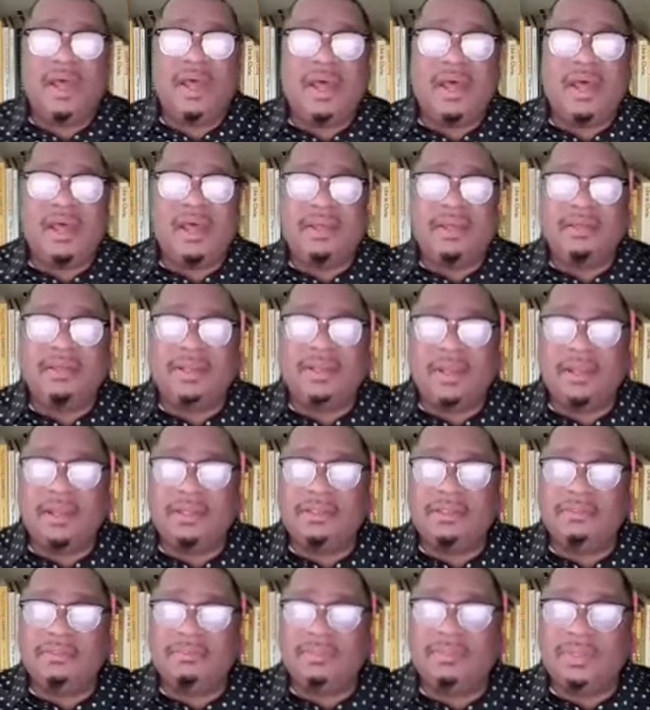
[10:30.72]
of God.
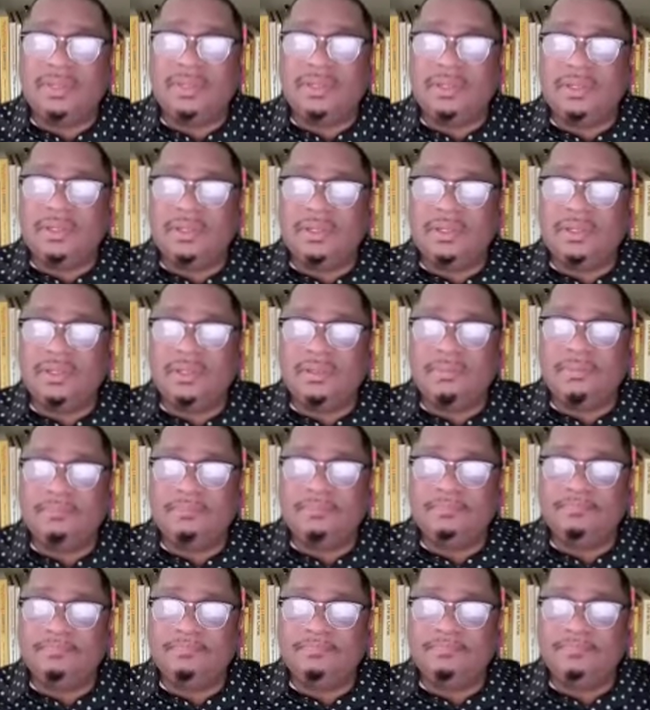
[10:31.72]
Thanks be
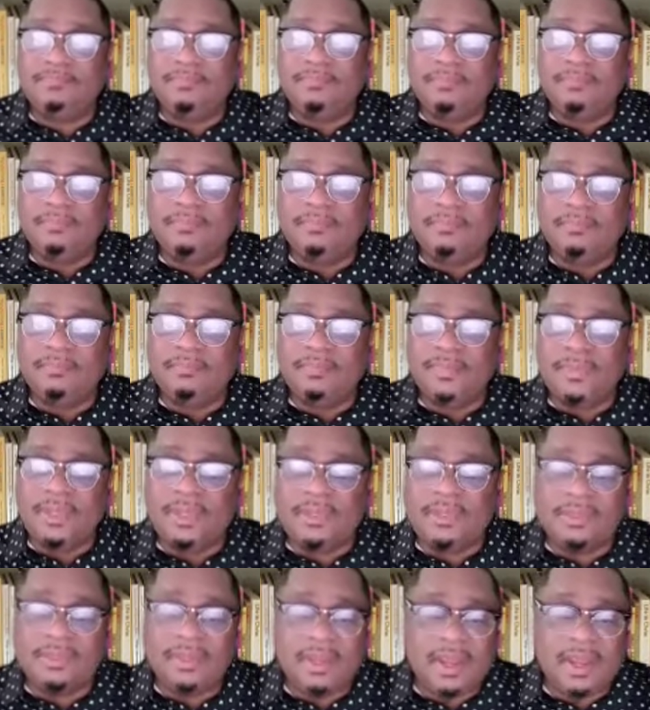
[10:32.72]

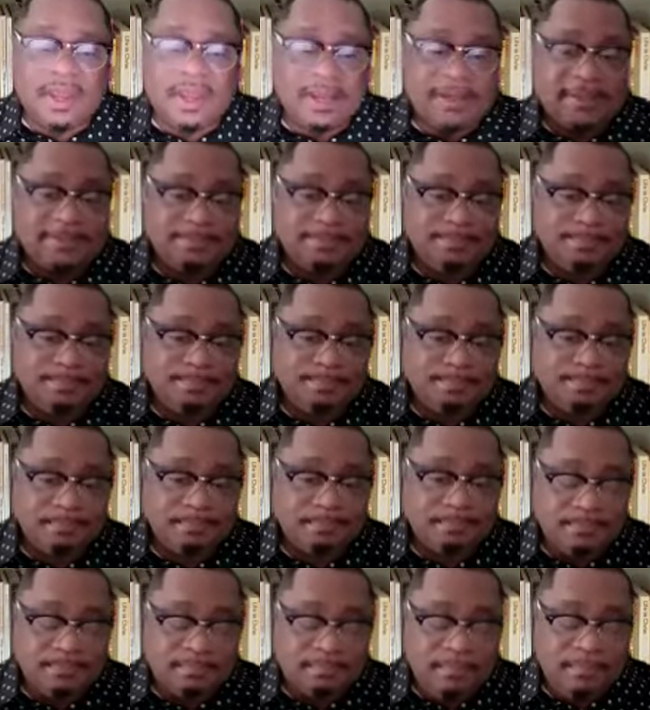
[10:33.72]
unto God.
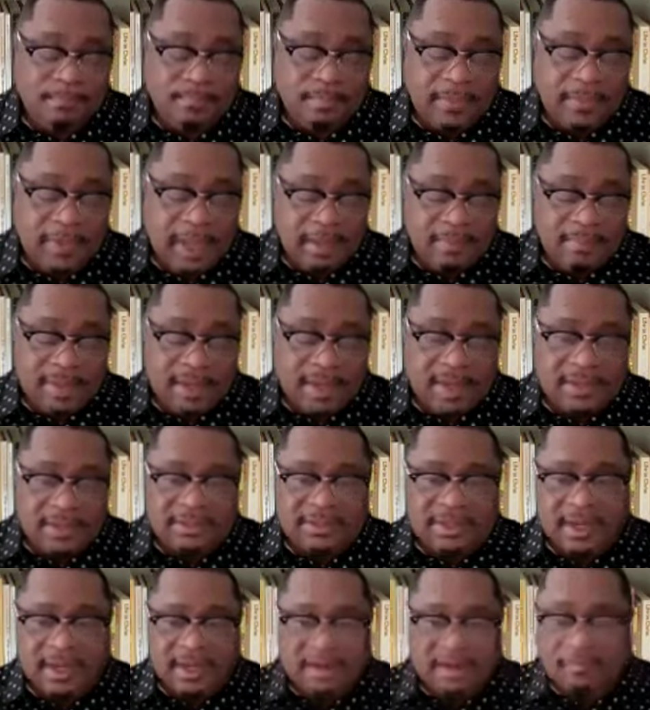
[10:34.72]
Amen.
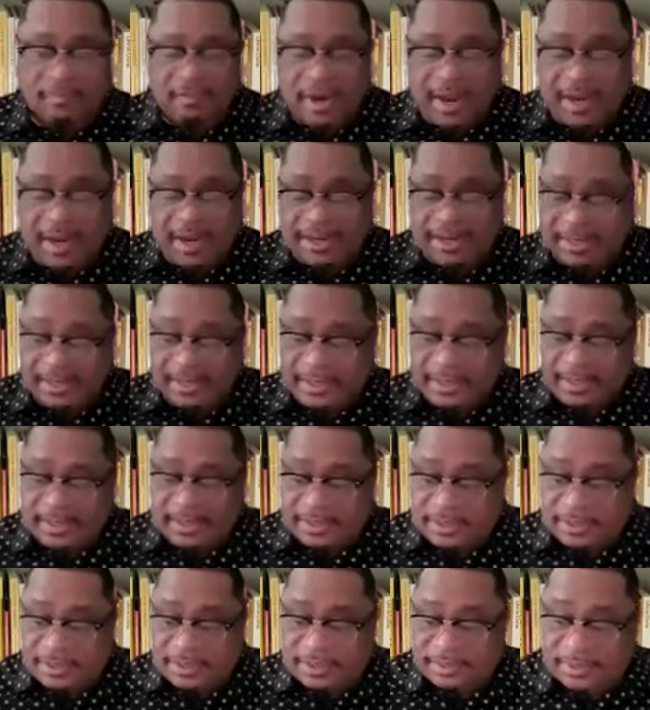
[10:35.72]
Let's get right
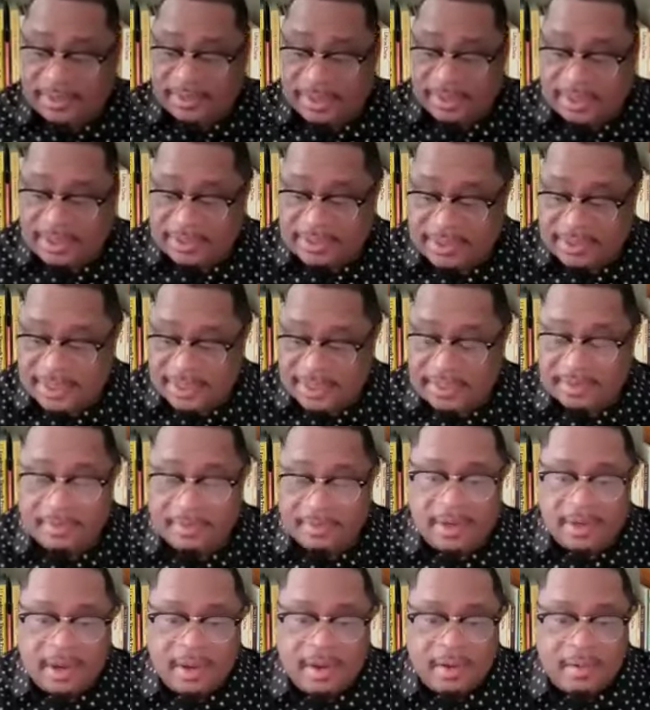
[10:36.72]
into it. Let's
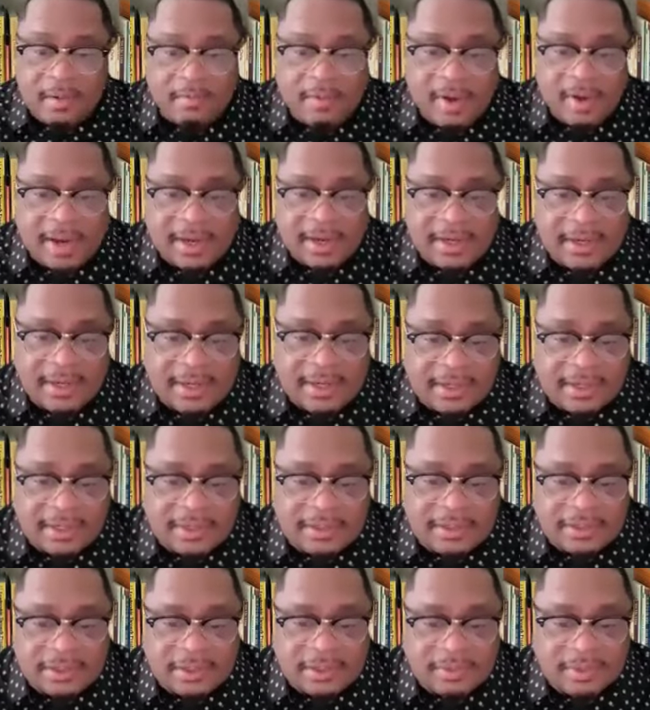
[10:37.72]
get right
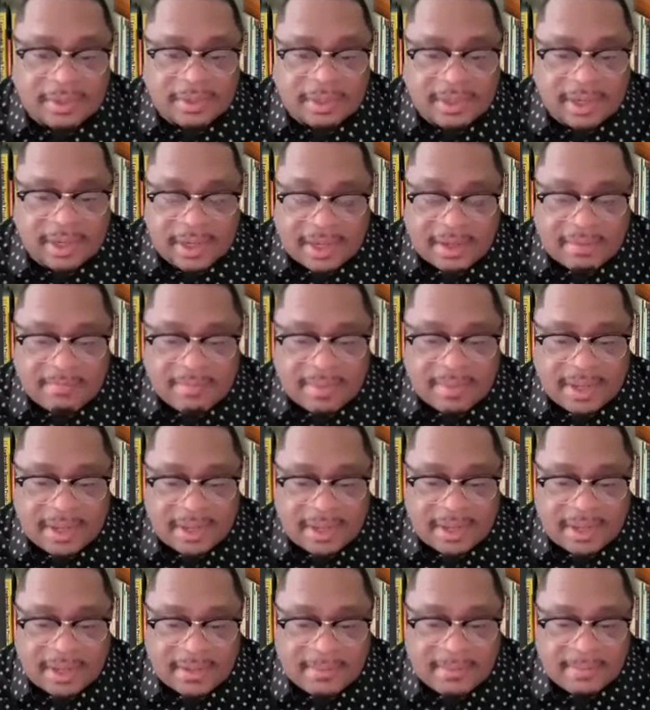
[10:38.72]
into it.
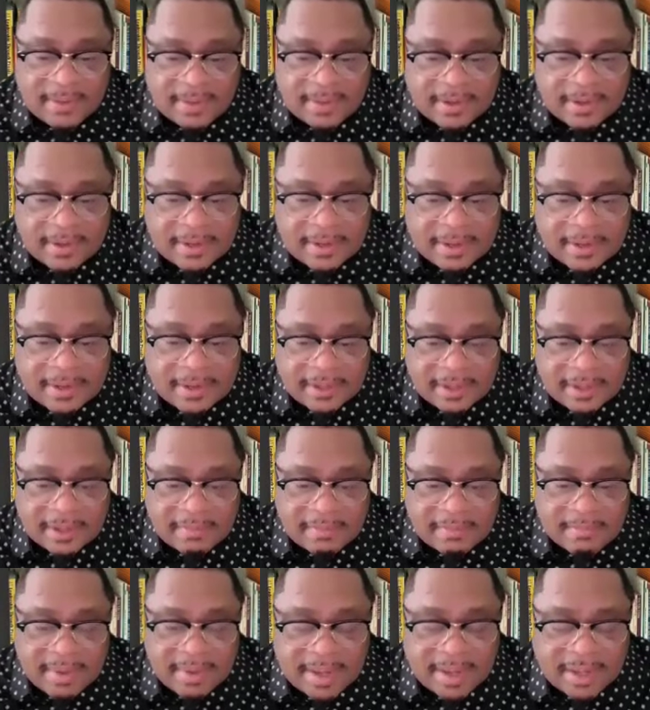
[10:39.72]
Amen.
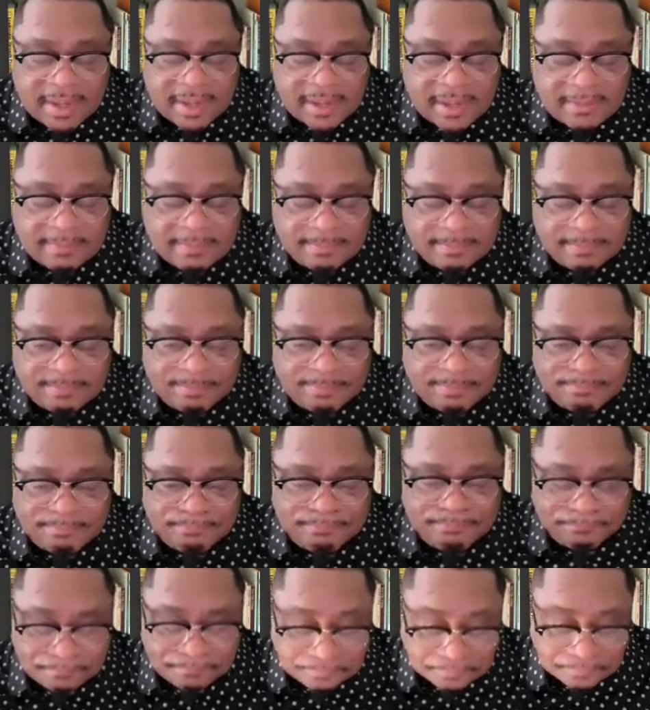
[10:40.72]
Amen.
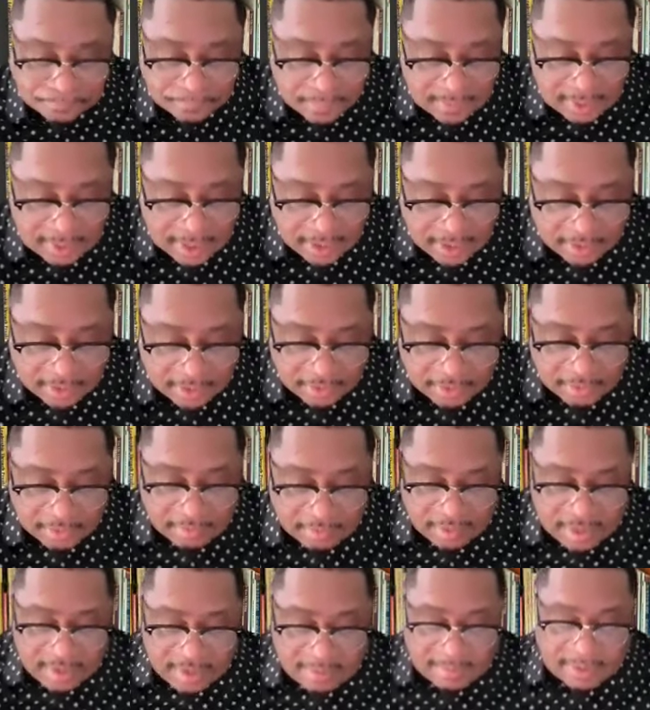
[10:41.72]

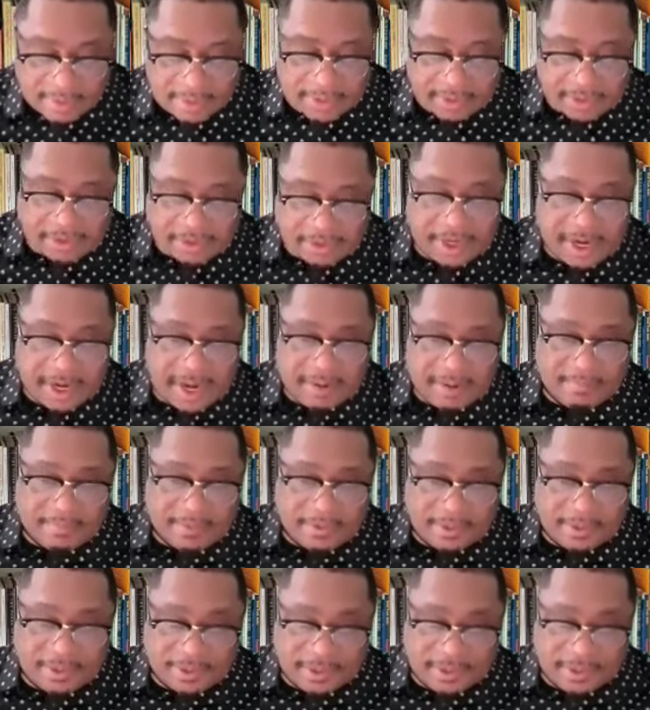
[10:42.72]
Deuteronomy
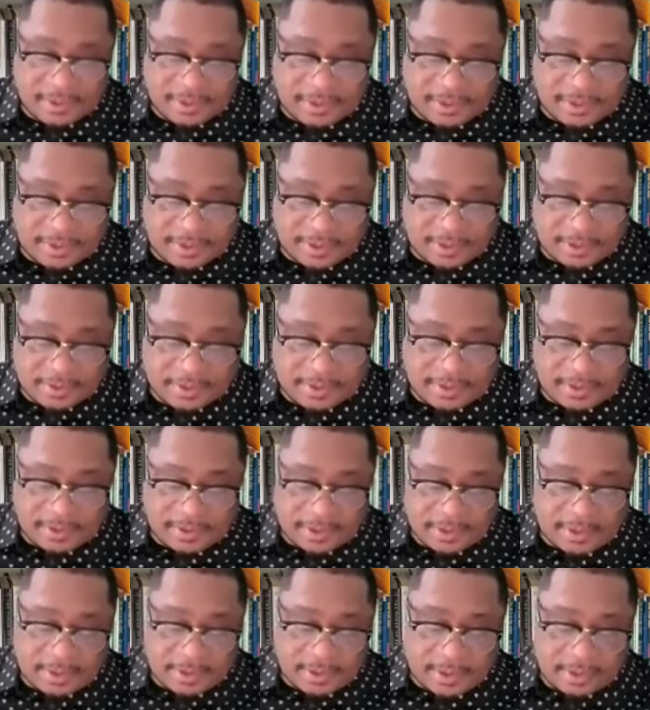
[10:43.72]

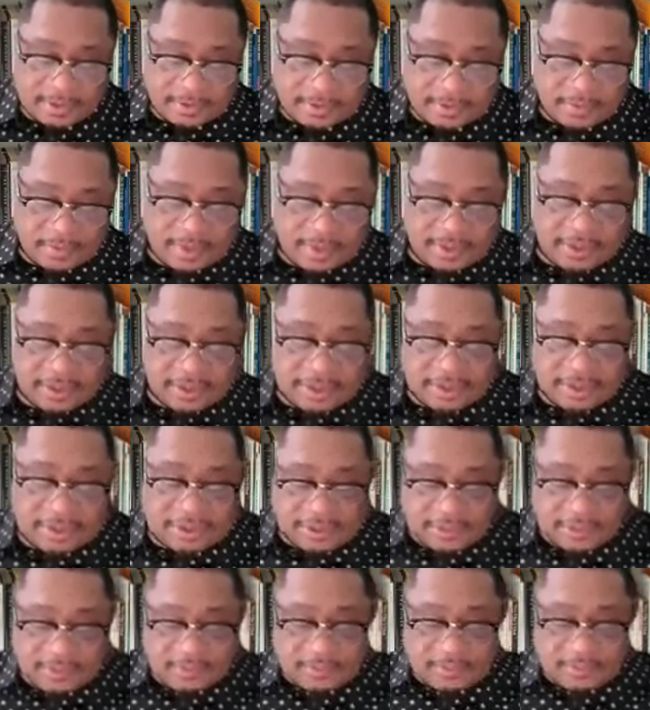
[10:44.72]
chapter
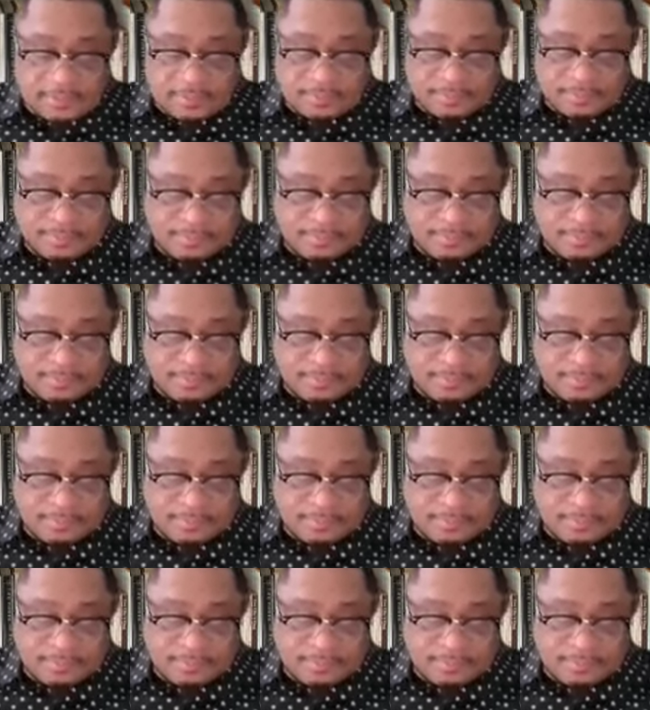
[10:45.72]
22.